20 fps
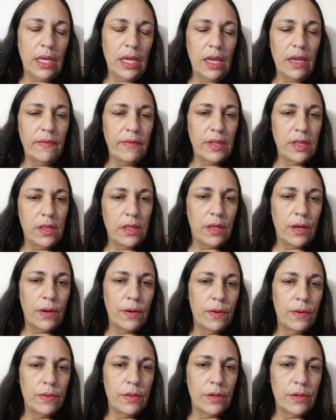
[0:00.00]
Even
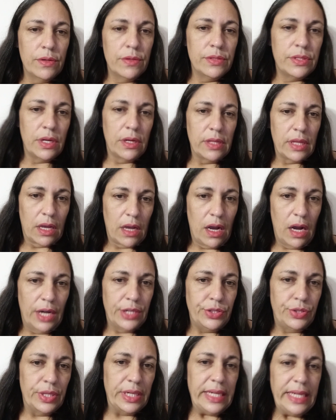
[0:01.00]
though those are the
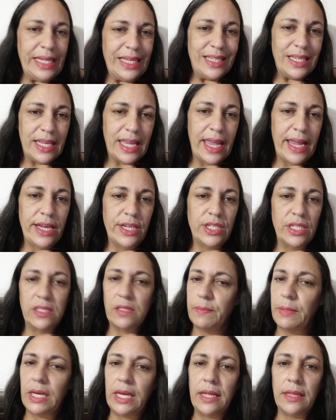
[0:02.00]

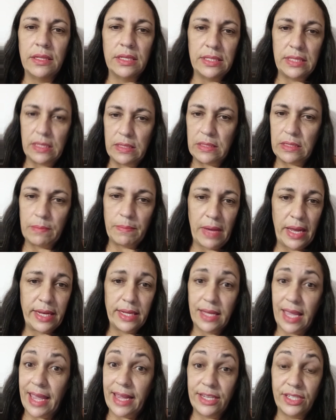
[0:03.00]
contraindications, meaning this is a
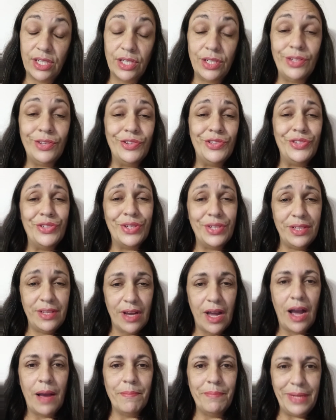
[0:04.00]
medication you should
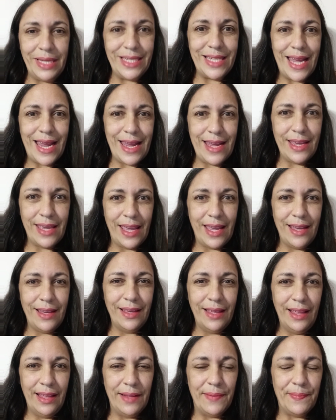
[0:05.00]
not be
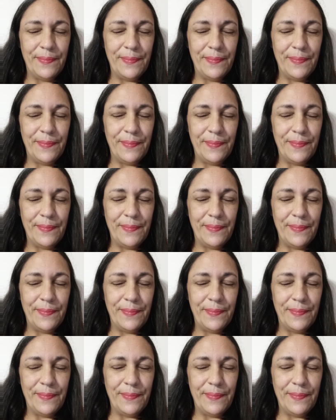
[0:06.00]
taking,